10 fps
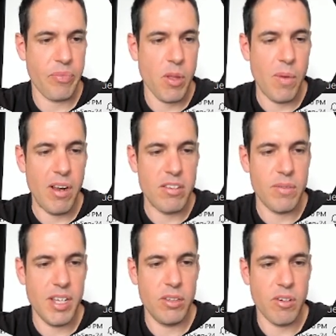You will also
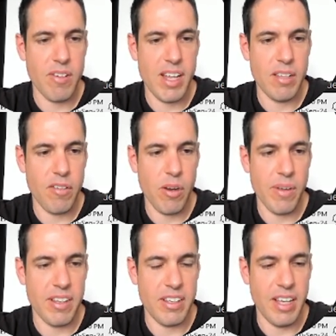need to create the
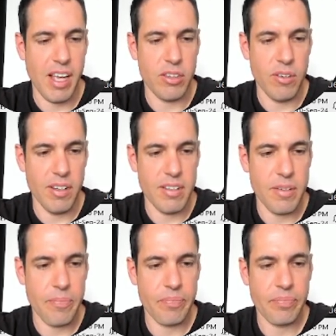following directories.
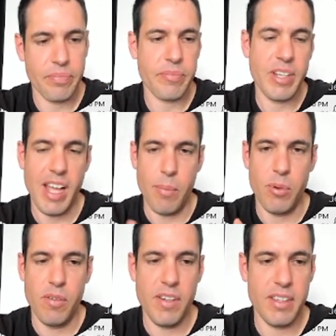I
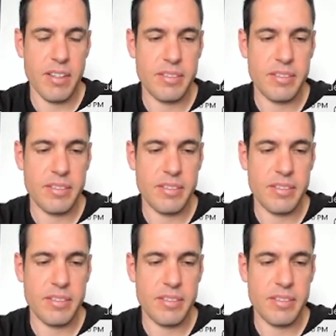approve it.